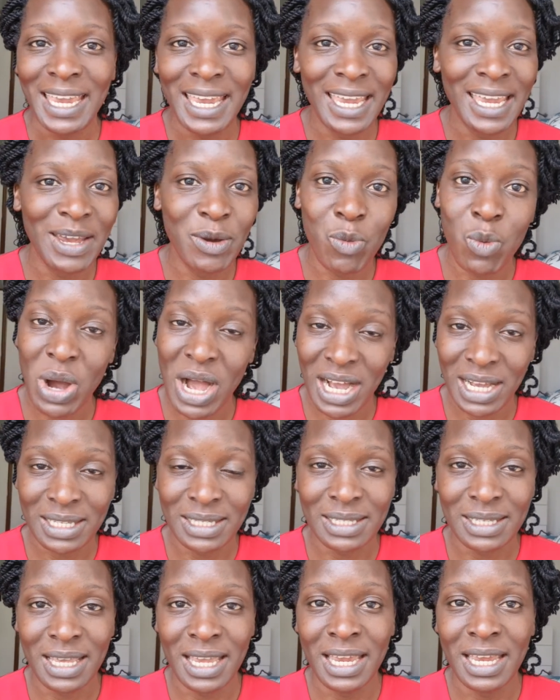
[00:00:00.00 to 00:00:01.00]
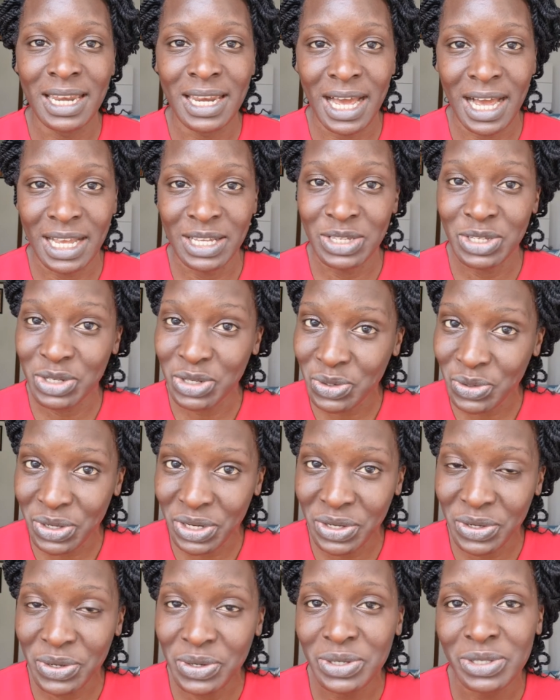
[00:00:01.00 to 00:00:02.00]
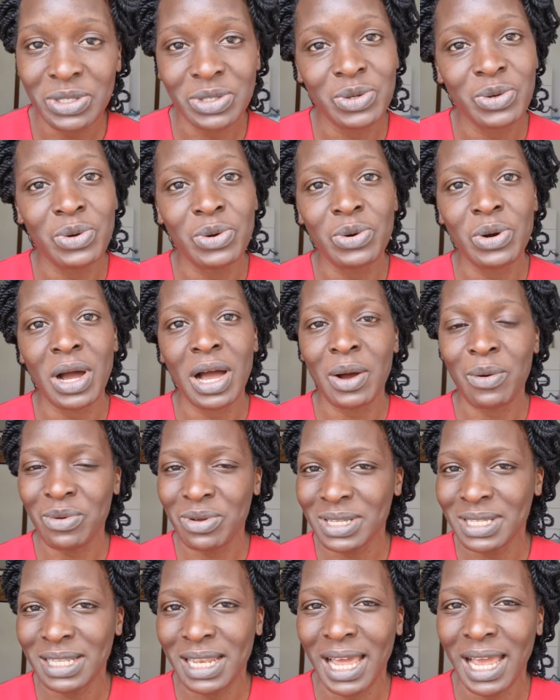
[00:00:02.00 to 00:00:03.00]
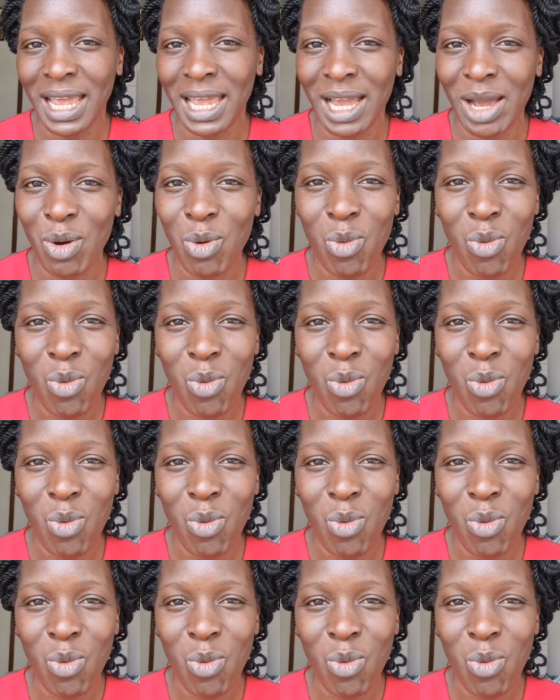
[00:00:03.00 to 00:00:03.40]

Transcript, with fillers: he works in a studio so i was like